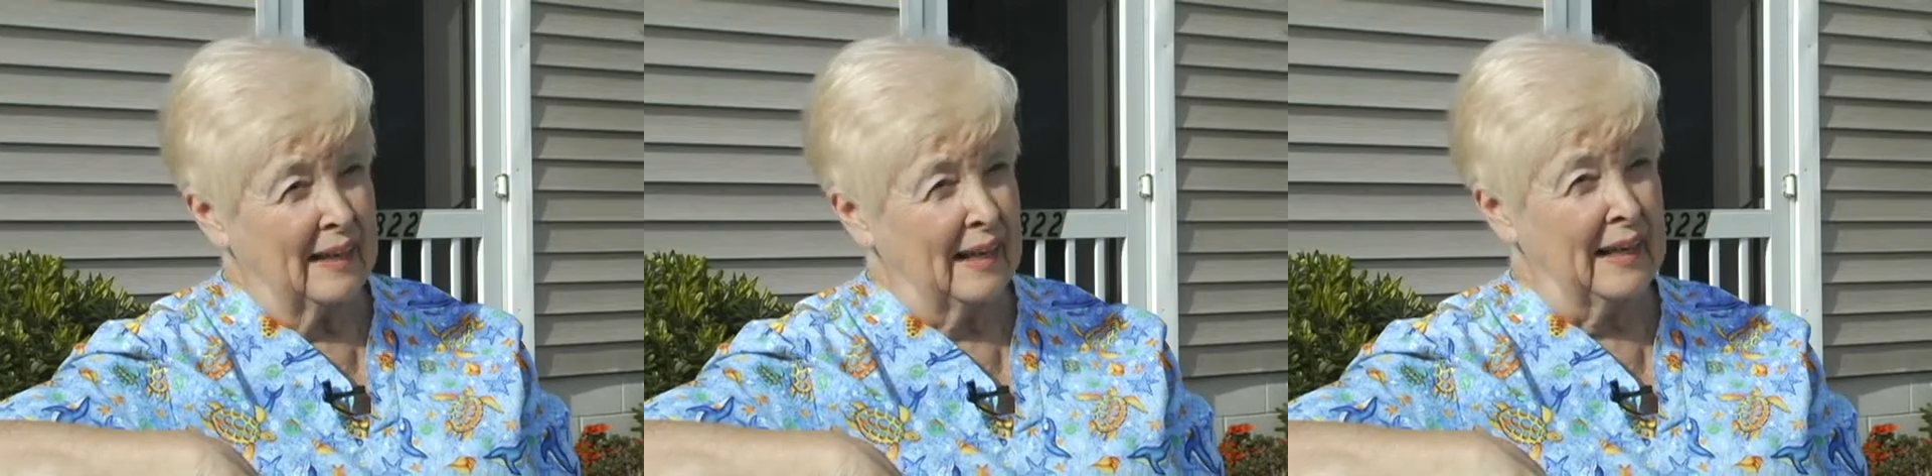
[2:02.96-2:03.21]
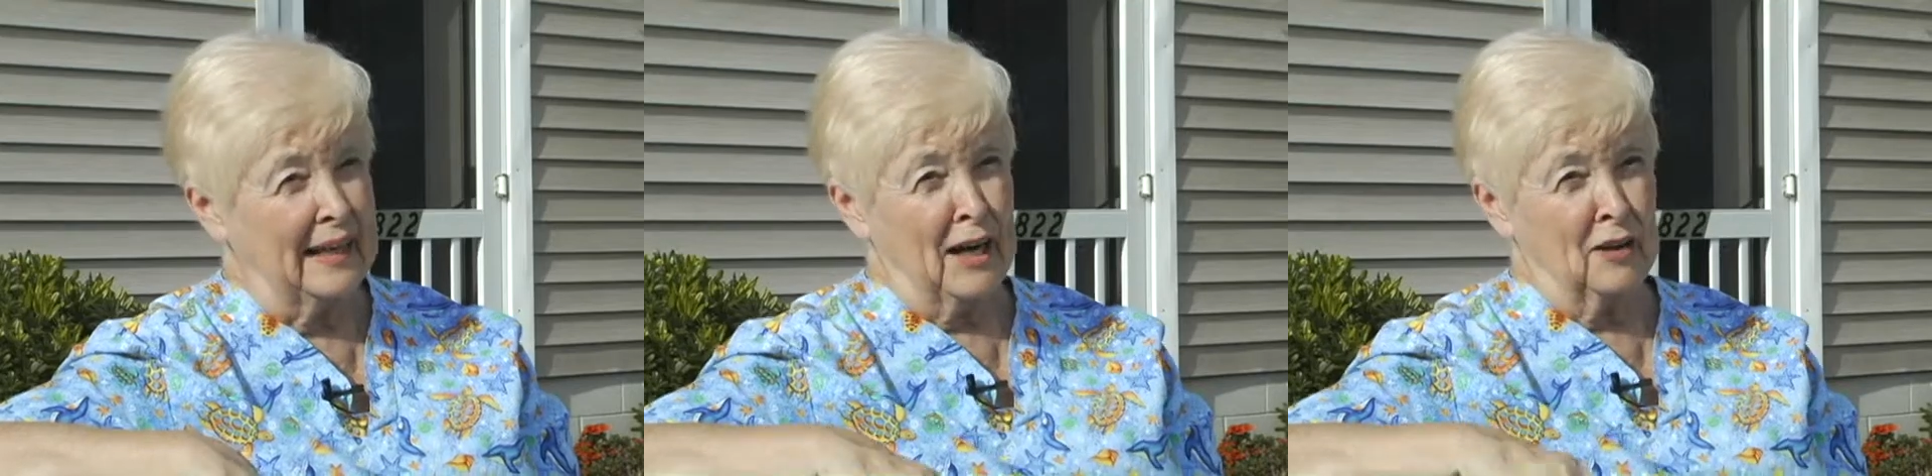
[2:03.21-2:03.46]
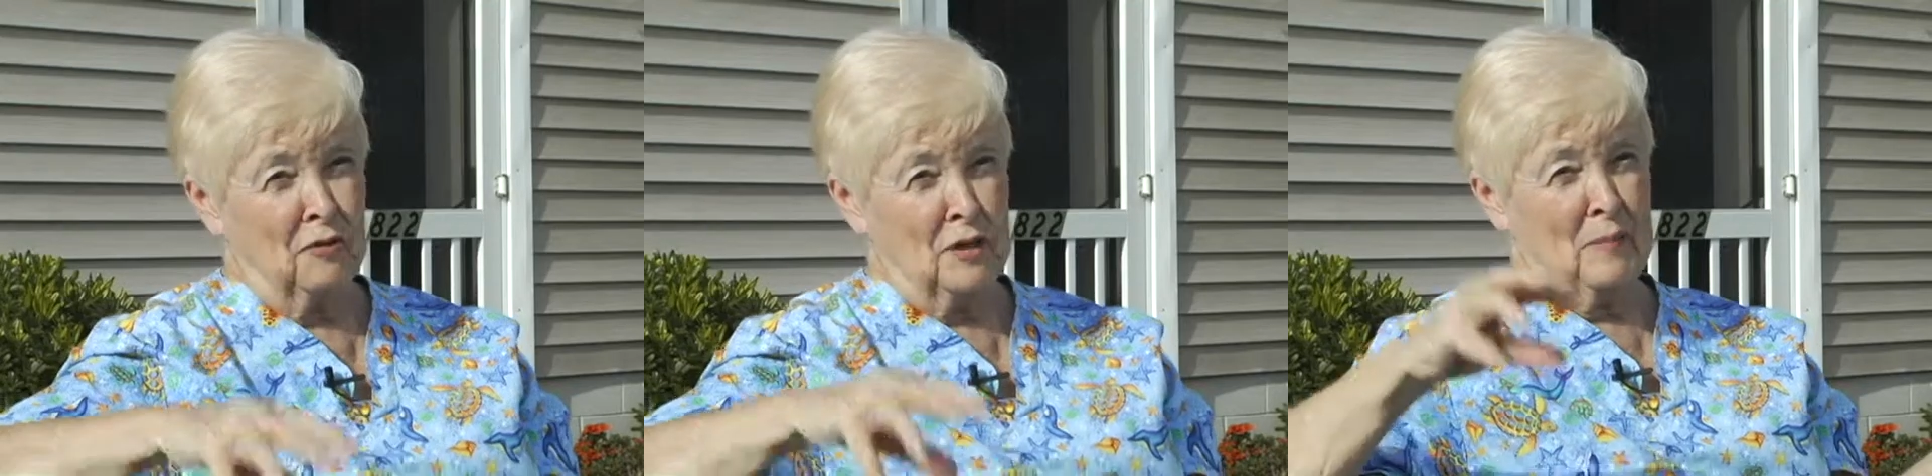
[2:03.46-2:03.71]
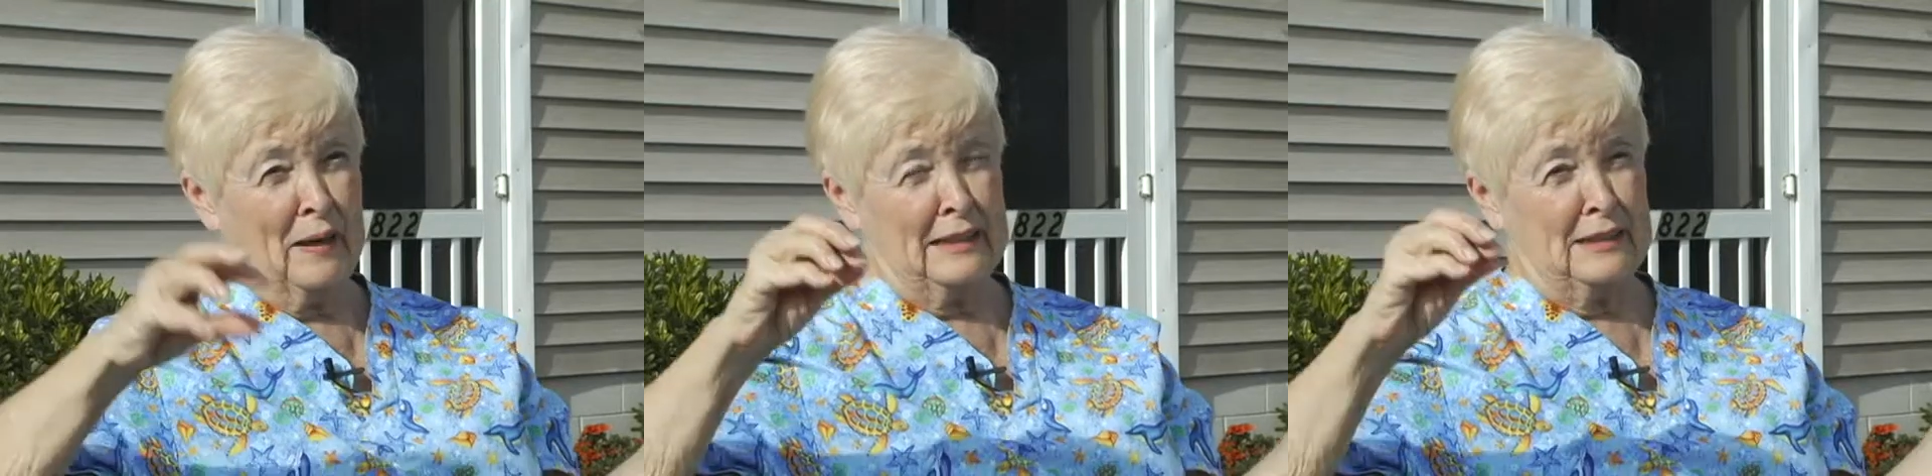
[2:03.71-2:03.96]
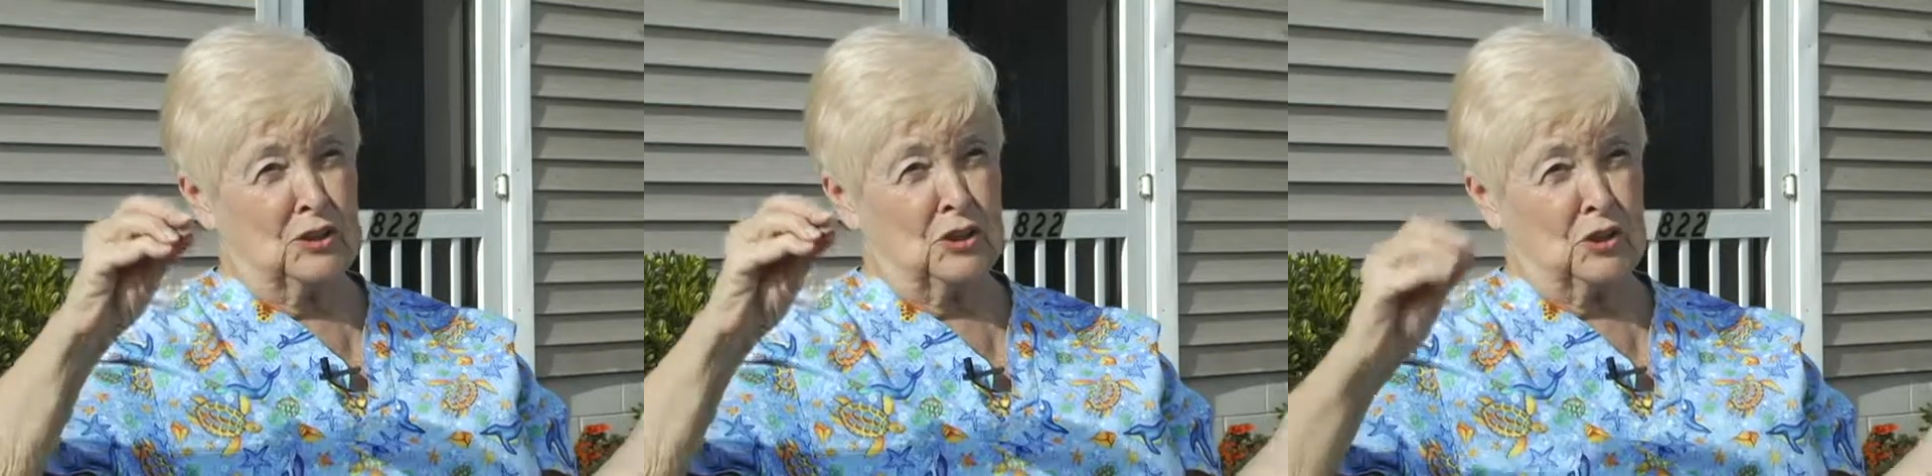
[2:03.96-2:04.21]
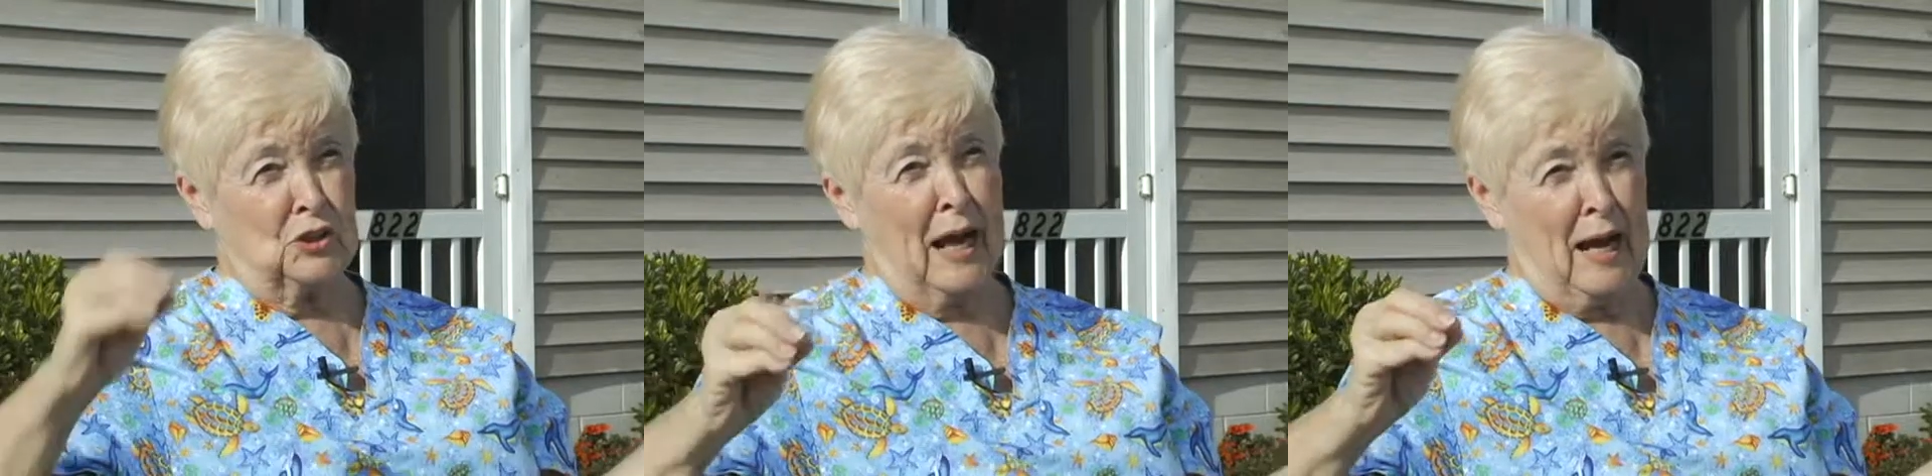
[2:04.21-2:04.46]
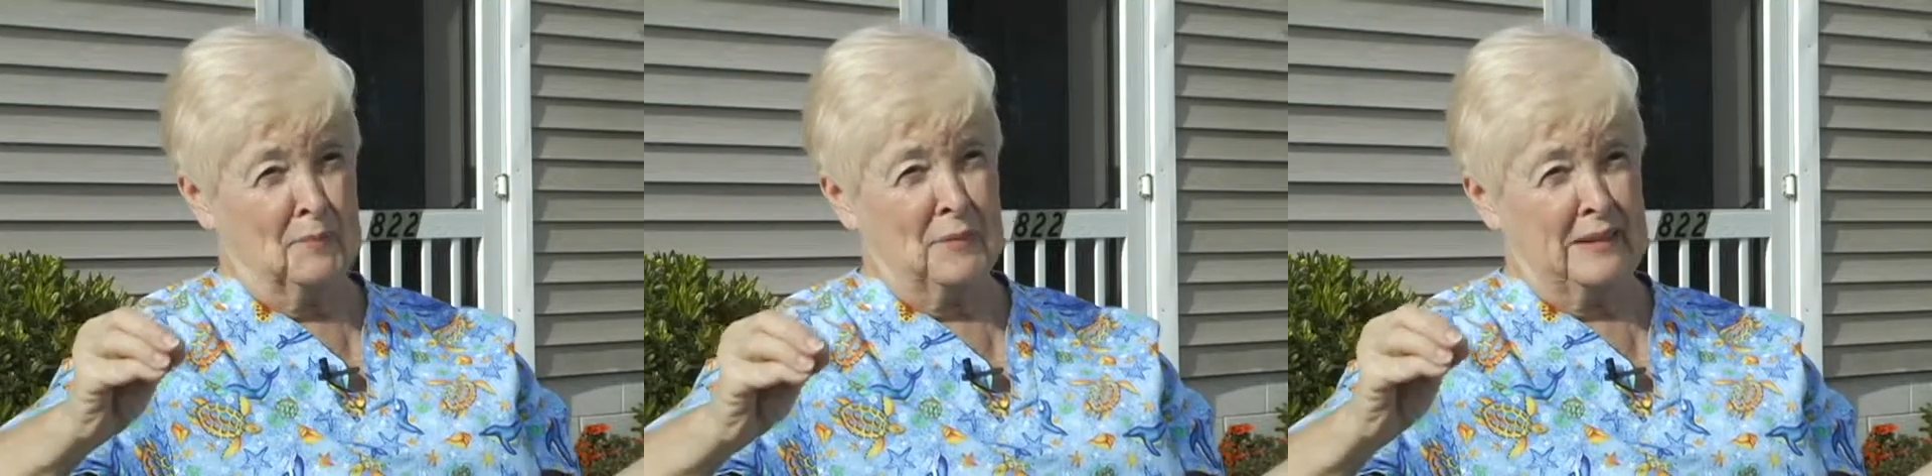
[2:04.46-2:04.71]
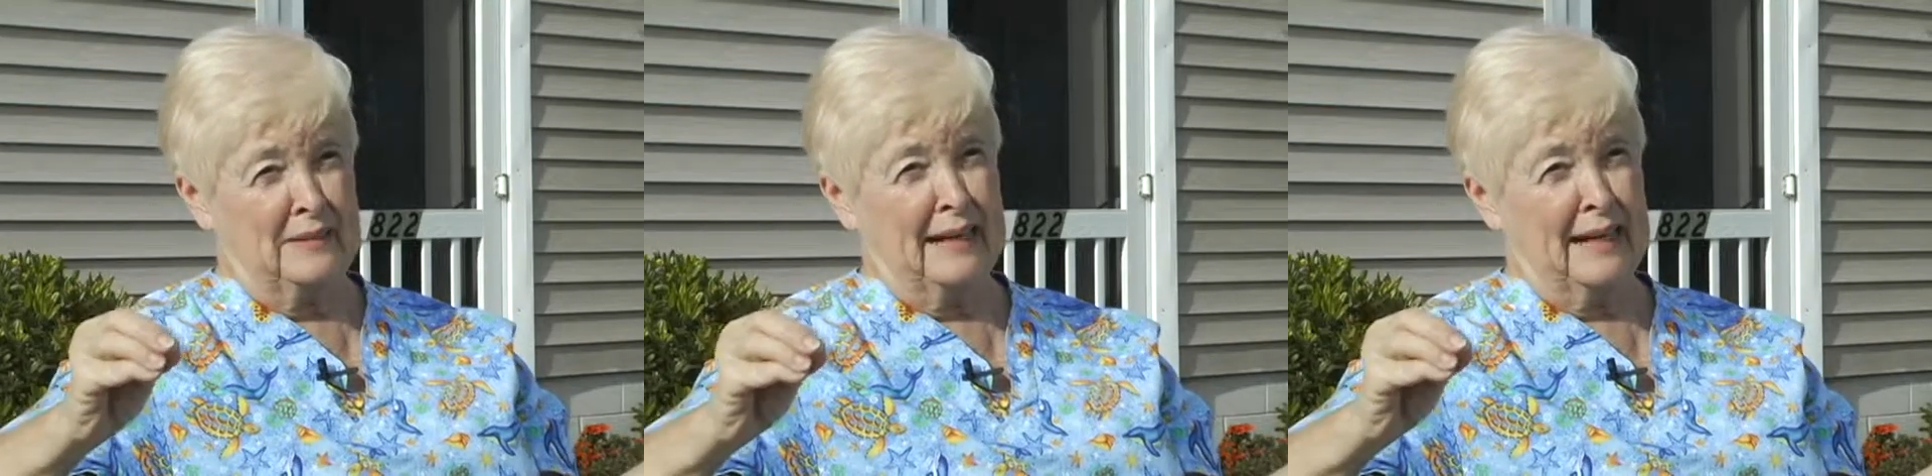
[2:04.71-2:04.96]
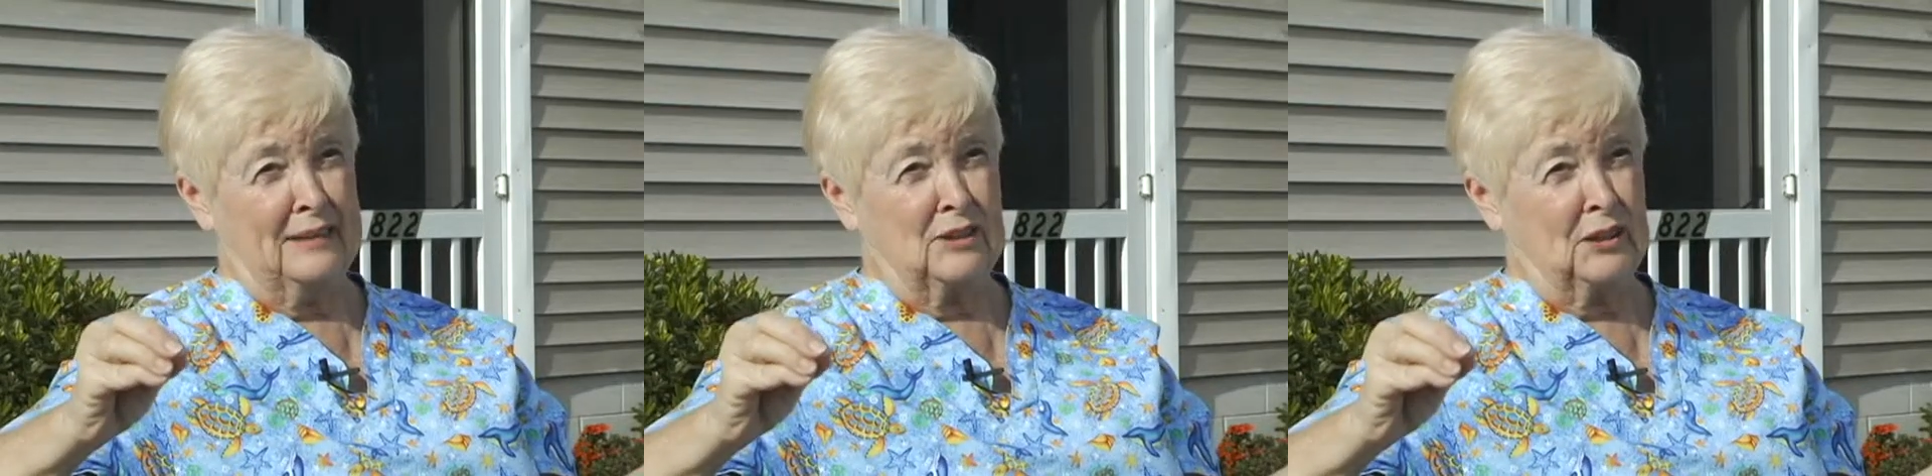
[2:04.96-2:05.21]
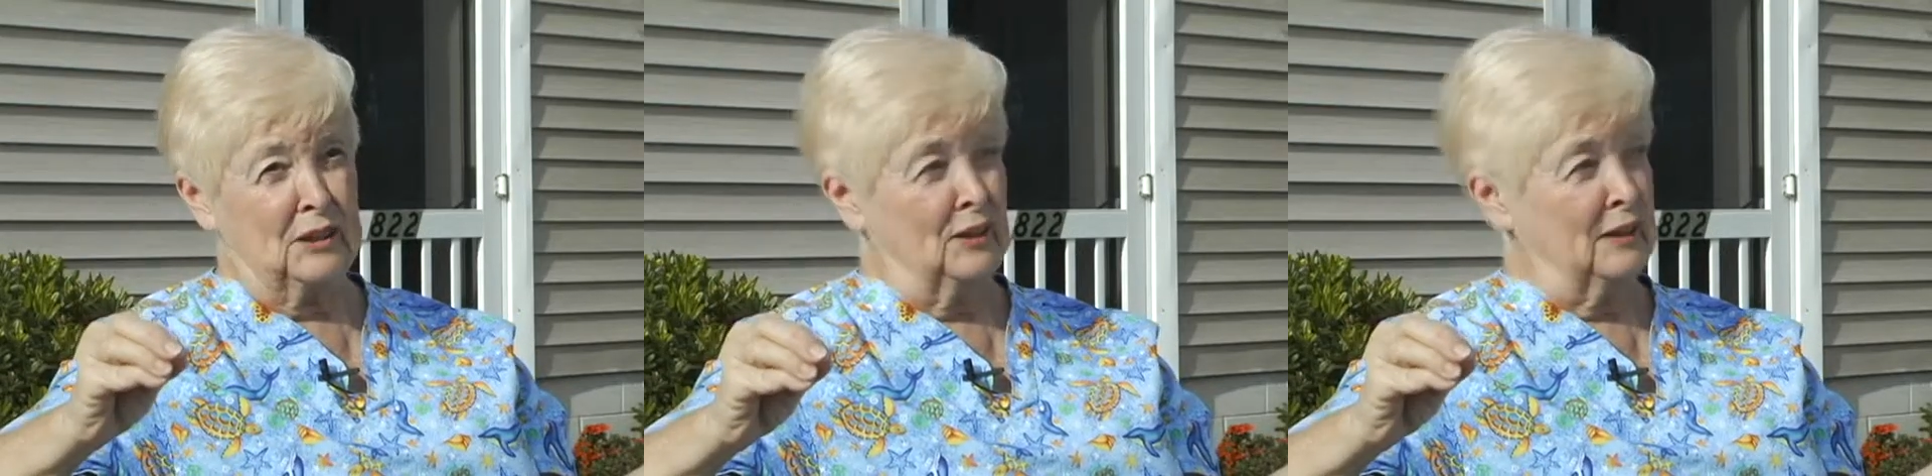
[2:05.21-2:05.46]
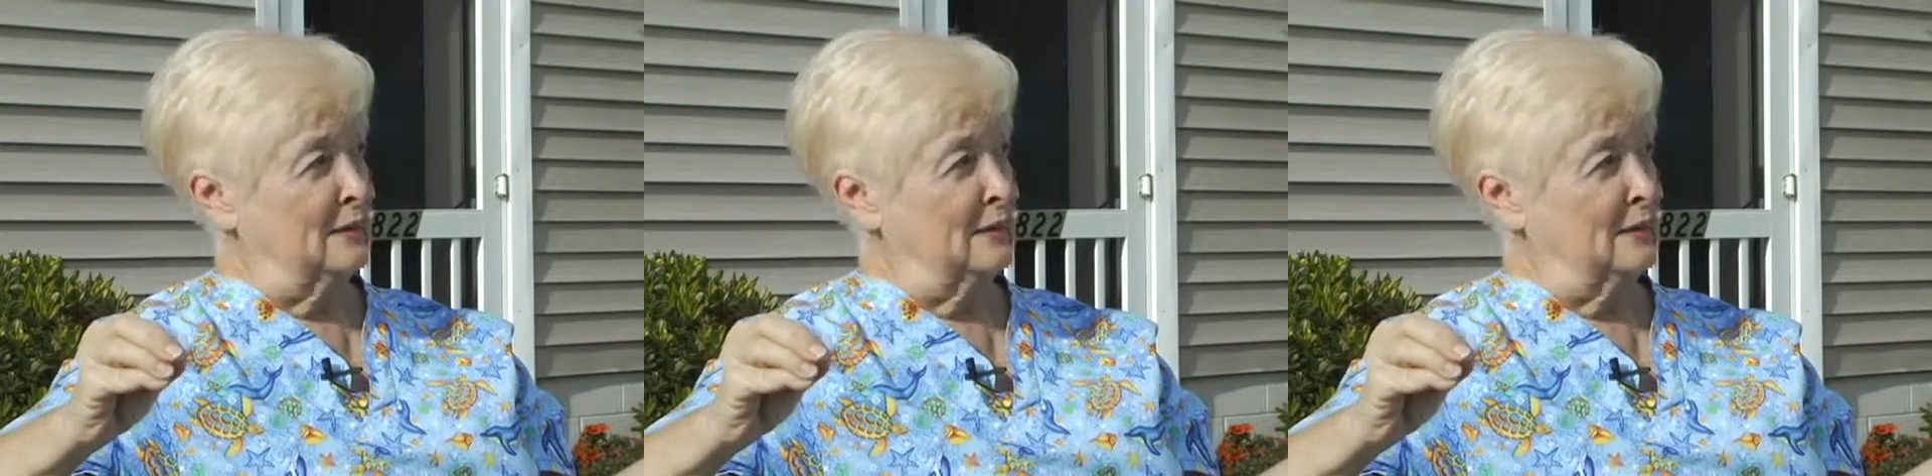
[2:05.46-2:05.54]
And everybody stopped dead still